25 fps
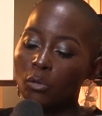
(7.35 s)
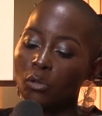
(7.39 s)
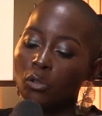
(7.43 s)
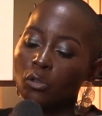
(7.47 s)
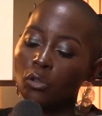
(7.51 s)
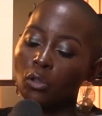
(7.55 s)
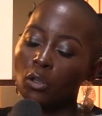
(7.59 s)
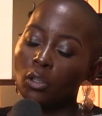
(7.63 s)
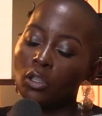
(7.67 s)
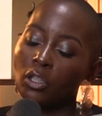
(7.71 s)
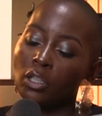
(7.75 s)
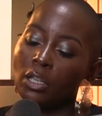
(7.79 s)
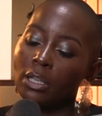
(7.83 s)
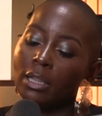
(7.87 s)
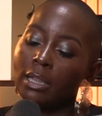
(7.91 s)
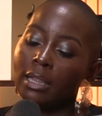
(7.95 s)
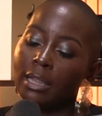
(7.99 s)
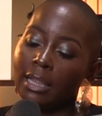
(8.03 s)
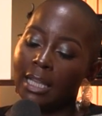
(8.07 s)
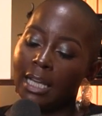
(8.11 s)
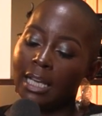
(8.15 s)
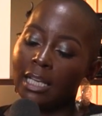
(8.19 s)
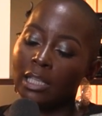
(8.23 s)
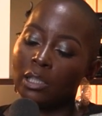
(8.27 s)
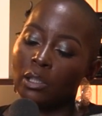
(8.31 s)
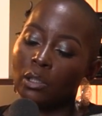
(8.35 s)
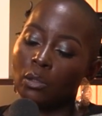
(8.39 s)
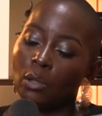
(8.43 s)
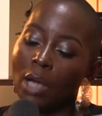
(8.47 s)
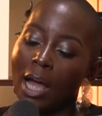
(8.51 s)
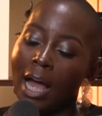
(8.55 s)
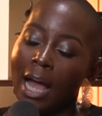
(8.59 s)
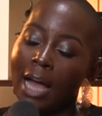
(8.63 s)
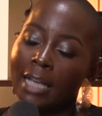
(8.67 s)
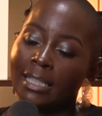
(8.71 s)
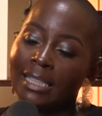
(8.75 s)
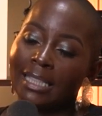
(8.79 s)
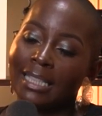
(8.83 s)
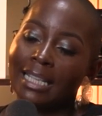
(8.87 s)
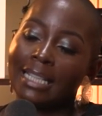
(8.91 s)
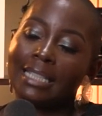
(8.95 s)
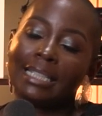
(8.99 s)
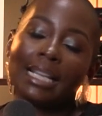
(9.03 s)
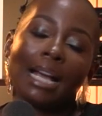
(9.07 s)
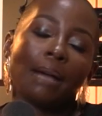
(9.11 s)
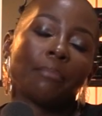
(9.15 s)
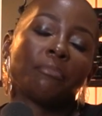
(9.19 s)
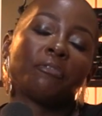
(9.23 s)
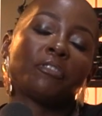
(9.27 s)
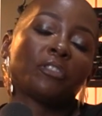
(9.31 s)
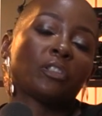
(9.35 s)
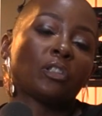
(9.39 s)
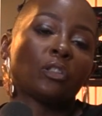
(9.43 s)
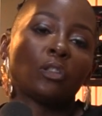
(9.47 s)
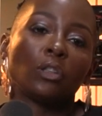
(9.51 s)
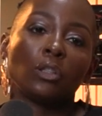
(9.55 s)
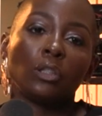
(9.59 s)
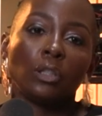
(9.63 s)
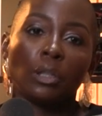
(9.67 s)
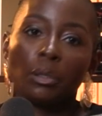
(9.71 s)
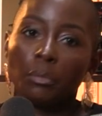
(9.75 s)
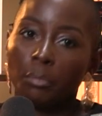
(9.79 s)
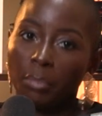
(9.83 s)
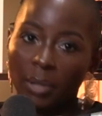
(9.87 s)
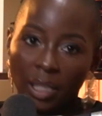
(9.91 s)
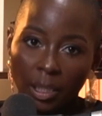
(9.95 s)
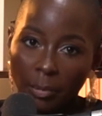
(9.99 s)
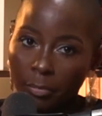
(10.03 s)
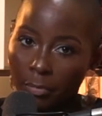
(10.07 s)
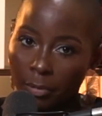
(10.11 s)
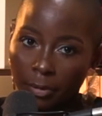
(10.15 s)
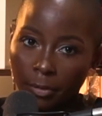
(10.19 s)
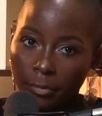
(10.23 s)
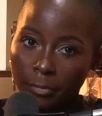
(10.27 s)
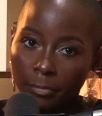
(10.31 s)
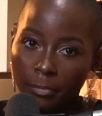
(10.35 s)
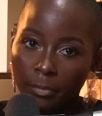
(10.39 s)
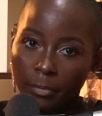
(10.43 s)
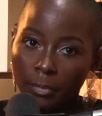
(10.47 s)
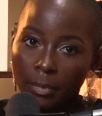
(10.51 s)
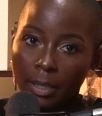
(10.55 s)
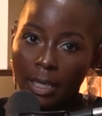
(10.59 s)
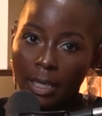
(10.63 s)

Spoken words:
certain things are set up for certain people.